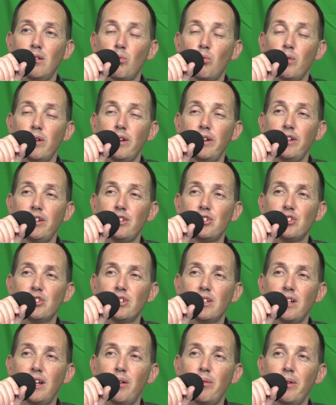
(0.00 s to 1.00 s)
we
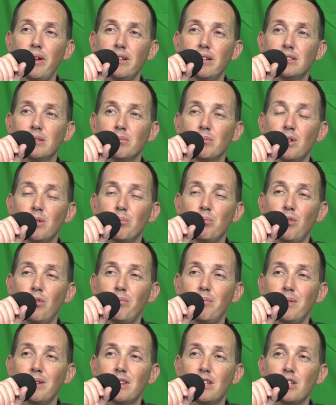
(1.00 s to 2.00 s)
had some good
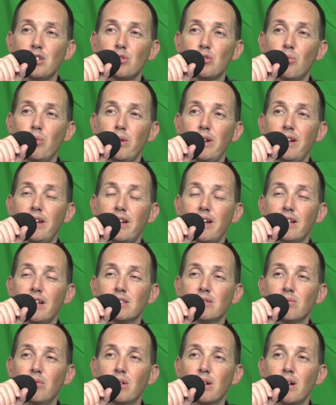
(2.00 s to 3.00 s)
movement this week
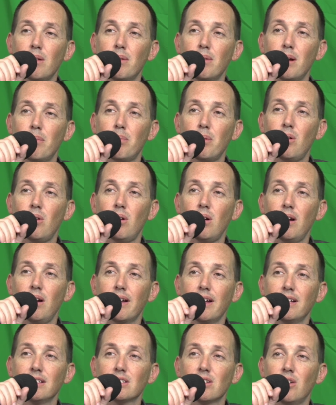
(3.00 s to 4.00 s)
as we were coming up
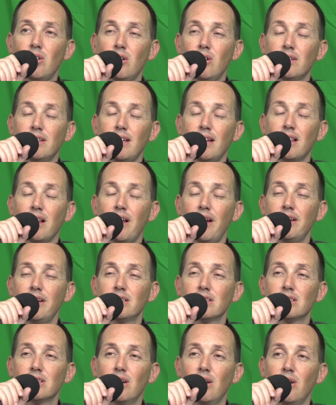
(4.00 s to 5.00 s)
against a hard
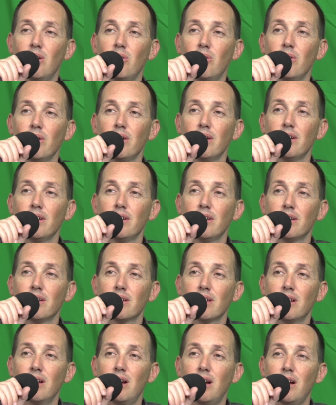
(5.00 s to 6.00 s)
deadline. So
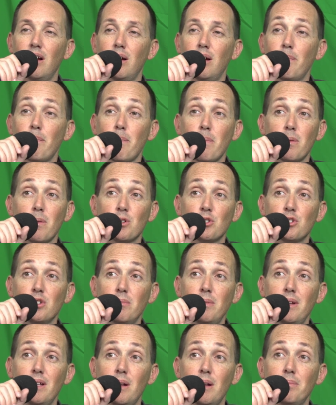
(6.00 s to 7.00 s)
there
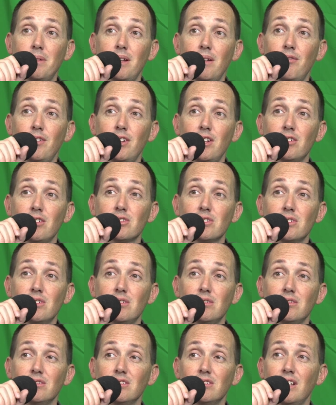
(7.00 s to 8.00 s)
should be an update video
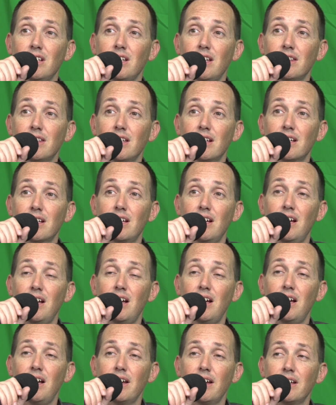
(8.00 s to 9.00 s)
soon, and I think
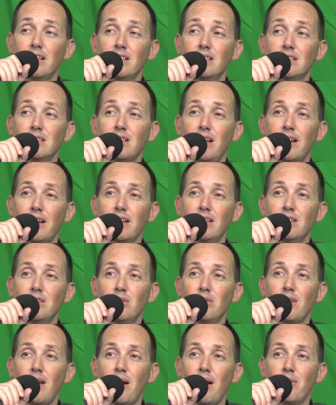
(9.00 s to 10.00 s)
I can
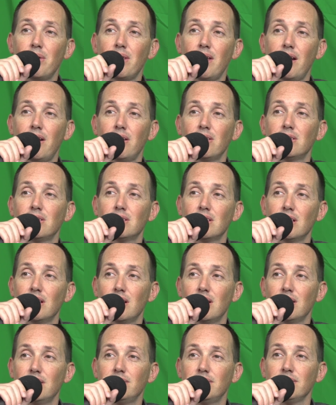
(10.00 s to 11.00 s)
do that without
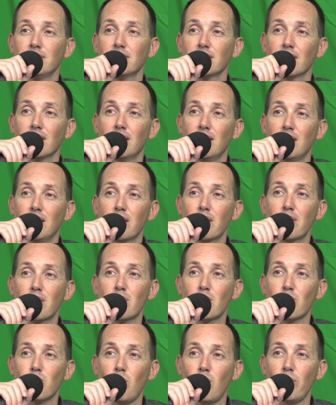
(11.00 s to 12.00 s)

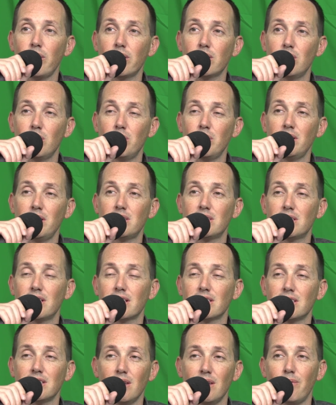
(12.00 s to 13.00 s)
throwing too many
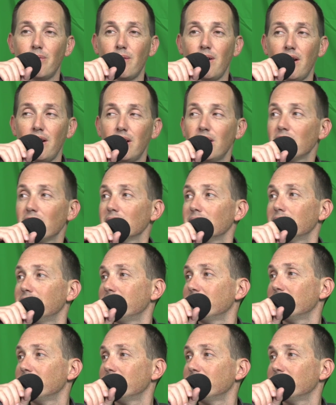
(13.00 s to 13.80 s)
sticks in the fire.